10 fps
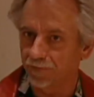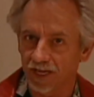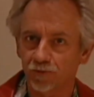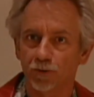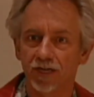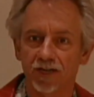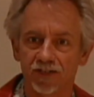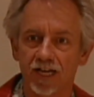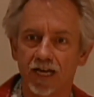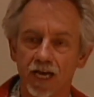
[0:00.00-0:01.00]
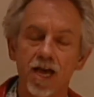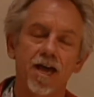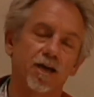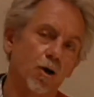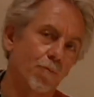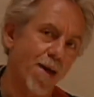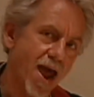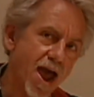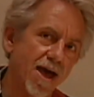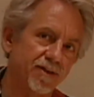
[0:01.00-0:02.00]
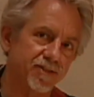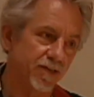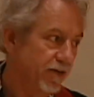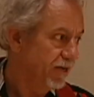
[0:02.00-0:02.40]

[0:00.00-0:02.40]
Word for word: That's where you can take and go past